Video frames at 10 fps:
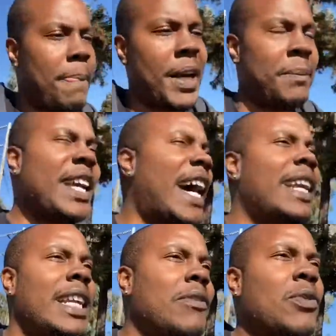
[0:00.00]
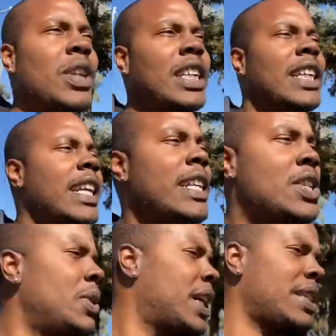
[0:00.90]
like me, I didn't even really get
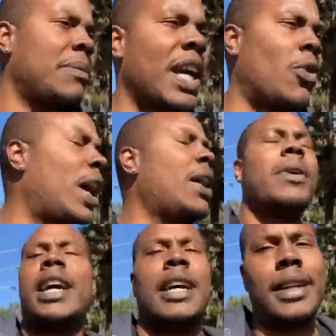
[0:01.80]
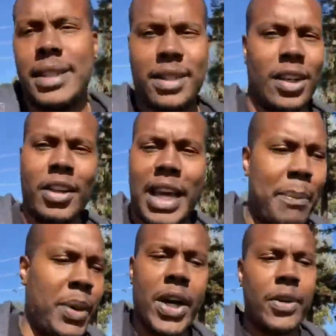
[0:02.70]
into it because I'm like, why would I get into all
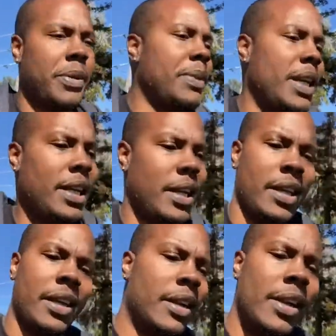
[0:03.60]
that borrowing money and